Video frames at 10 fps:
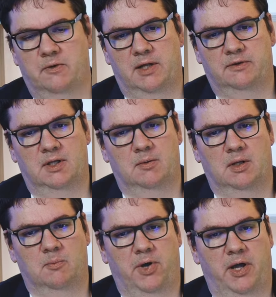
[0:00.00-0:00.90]
red
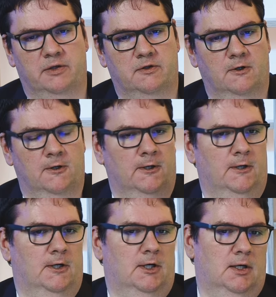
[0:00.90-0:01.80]
teaming part.
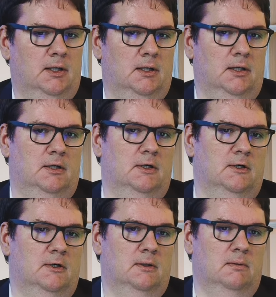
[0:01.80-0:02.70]

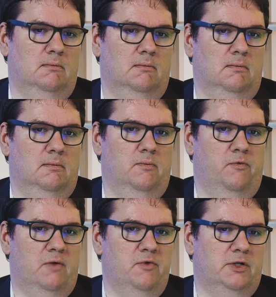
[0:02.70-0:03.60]

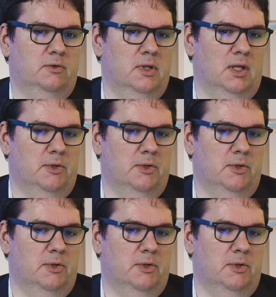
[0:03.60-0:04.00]
When we are talking